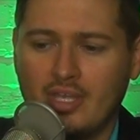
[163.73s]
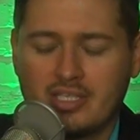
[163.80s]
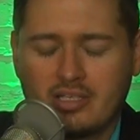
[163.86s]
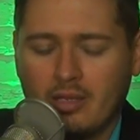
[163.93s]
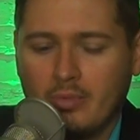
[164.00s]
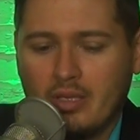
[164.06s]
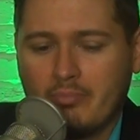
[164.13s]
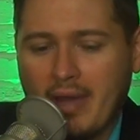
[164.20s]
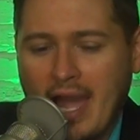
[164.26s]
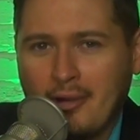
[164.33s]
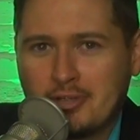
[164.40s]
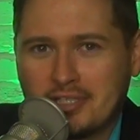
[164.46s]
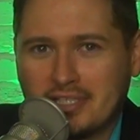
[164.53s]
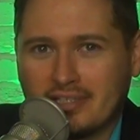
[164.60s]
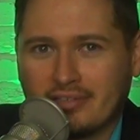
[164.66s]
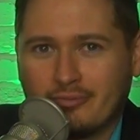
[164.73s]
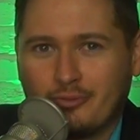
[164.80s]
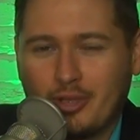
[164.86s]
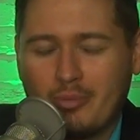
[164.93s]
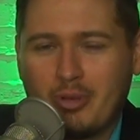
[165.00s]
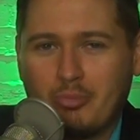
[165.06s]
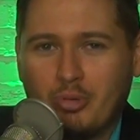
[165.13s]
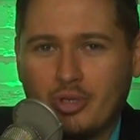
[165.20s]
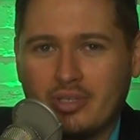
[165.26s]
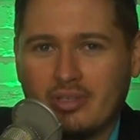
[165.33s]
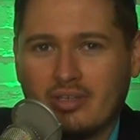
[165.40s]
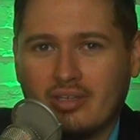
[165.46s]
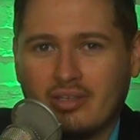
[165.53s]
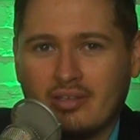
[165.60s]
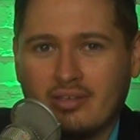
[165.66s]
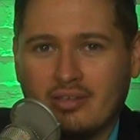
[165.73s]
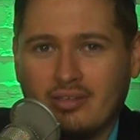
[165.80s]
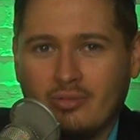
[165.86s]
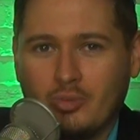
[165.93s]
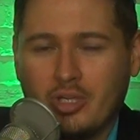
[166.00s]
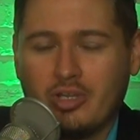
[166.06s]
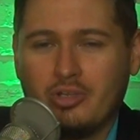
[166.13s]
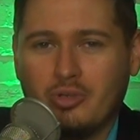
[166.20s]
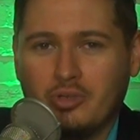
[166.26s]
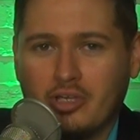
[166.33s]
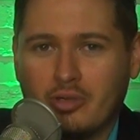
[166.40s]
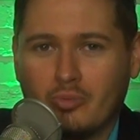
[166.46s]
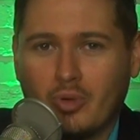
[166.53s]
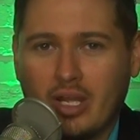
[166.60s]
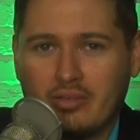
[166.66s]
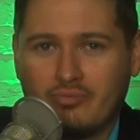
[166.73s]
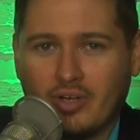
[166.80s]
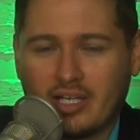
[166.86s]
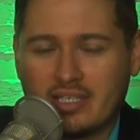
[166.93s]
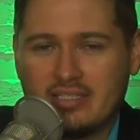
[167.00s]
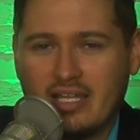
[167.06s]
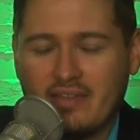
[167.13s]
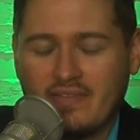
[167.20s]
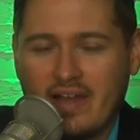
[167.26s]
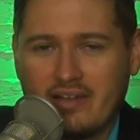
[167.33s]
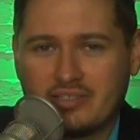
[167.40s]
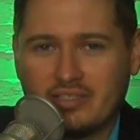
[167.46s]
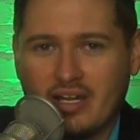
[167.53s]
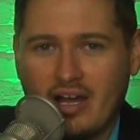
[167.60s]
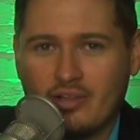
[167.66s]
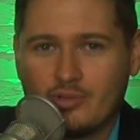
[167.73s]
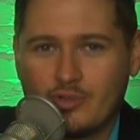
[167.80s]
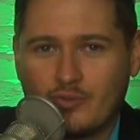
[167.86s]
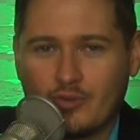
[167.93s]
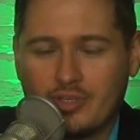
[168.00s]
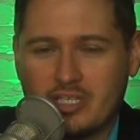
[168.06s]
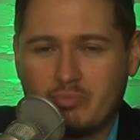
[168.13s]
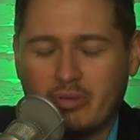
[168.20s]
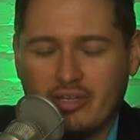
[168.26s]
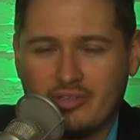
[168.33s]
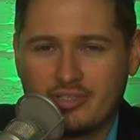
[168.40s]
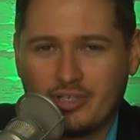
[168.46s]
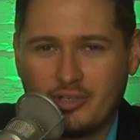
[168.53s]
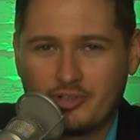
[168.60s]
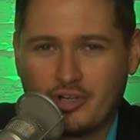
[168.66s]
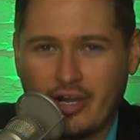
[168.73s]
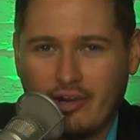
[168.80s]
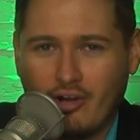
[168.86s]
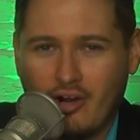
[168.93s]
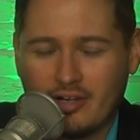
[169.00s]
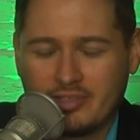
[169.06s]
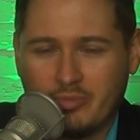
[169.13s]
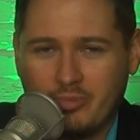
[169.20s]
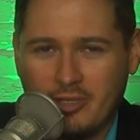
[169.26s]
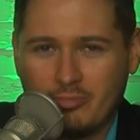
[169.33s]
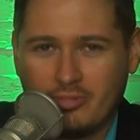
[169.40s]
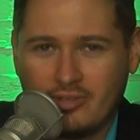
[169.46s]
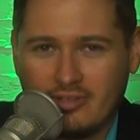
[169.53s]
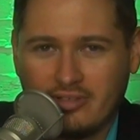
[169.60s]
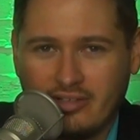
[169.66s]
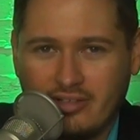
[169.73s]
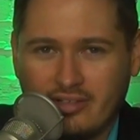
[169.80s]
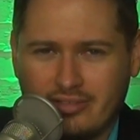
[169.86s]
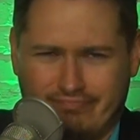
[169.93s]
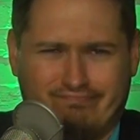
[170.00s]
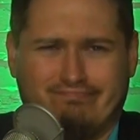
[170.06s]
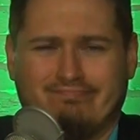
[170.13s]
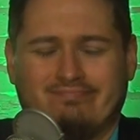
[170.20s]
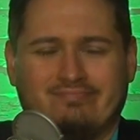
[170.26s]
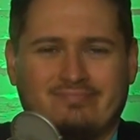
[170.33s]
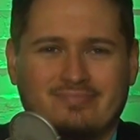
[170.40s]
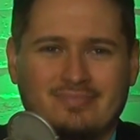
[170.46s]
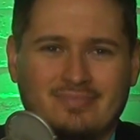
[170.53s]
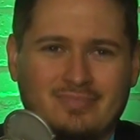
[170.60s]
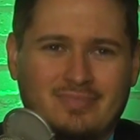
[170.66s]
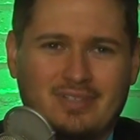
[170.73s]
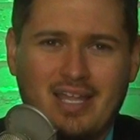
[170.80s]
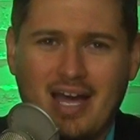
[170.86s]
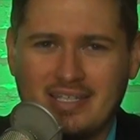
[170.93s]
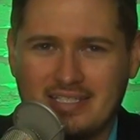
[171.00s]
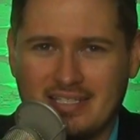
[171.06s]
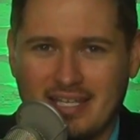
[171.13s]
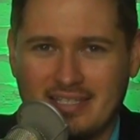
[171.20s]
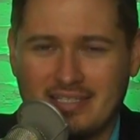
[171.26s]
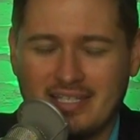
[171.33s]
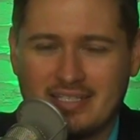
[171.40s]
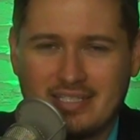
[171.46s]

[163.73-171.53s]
It's going to be embarrassing for them to put what are you gonna do? You gonna write fucking ten thousand dollars for these pills that you're trying to hawk to people? Nonsense.